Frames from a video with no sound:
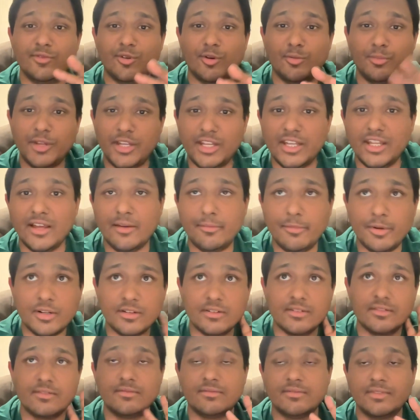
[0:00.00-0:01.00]
from India,
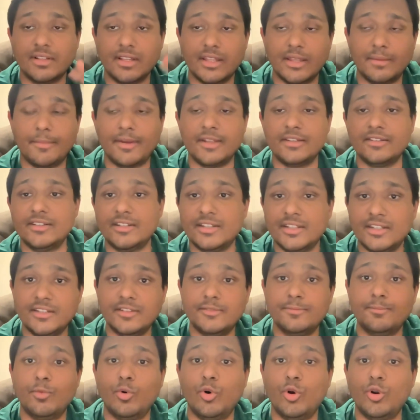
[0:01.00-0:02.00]
but imagine
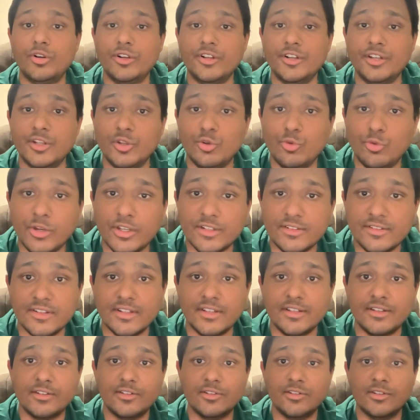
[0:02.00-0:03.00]
he's born in US
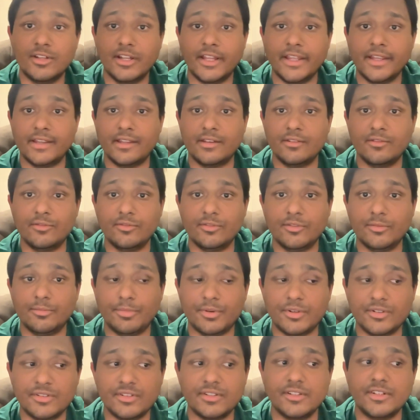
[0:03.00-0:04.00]
and like, you know, the
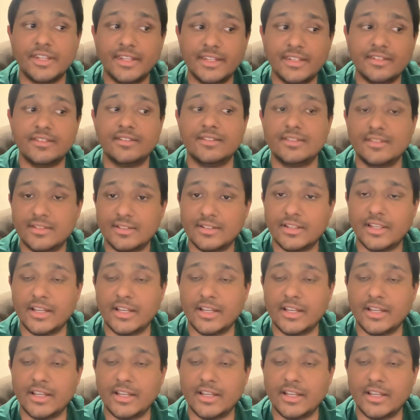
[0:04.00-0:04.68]
person is